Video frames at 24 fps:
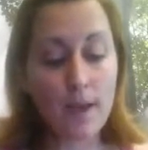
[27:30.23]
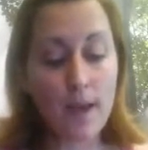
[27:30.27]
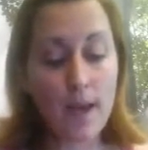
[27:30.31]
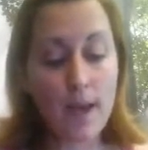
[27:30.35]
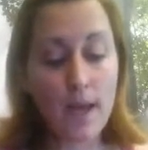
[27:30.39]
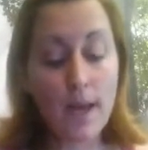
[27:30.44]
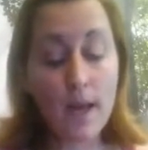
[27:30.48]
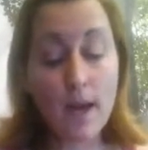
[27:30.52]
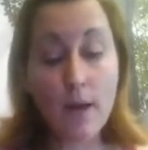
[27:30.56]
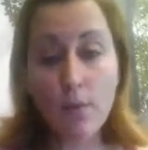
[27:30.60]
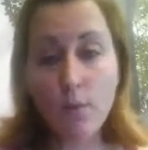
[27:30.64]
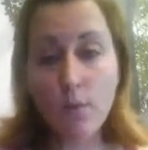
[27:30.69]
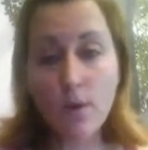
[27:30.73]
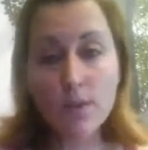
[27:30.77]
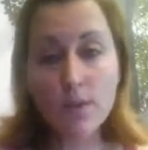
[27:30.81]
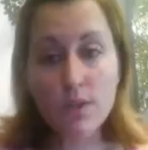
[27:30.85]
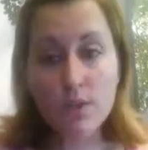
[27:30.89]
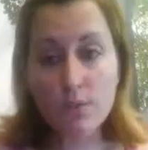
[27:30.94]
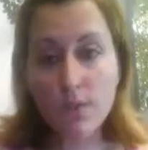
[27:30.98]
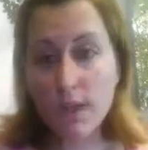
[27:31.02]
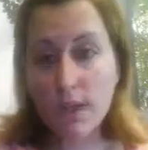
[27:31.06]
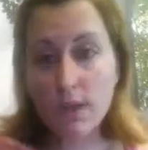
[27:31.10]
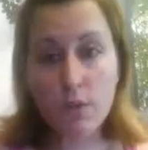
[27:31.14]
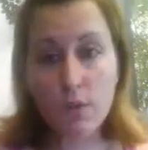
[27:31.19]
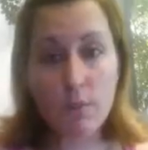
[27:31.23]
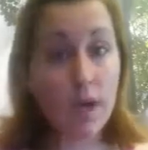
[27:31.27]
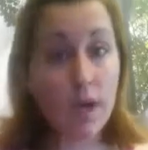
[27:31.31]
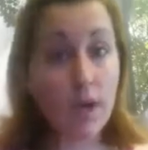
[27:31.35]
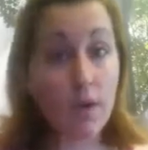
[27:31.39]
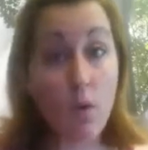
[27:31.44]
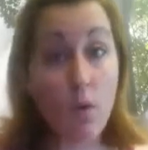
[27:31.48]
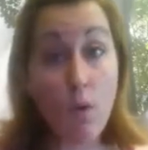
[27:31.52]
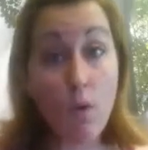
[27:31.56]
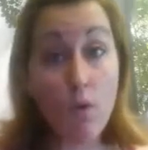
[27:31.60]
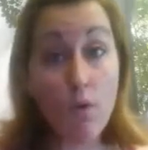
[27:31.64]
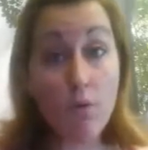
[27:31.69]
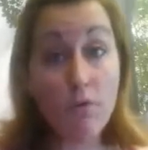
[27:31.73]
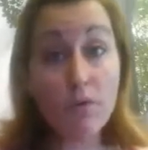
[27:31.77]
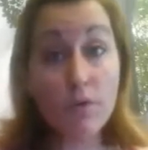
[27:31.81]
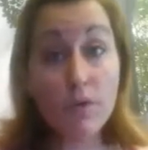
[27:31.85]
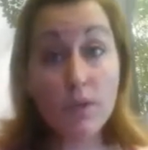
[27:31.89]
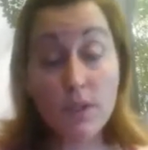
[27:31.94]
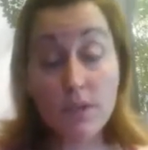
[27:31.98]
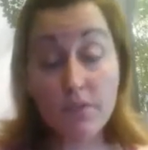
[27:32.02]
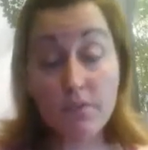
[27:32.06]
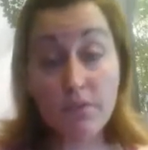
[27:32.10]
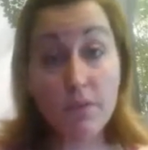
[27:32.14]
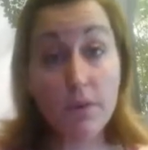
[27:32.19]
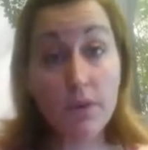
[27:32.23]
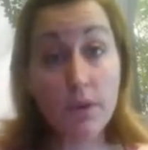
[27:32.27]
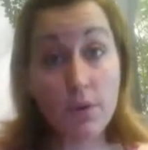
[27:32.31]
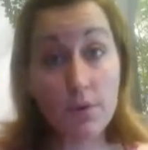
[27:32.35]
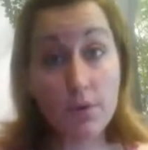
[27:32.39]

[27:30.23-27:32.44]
And I was reading about all those different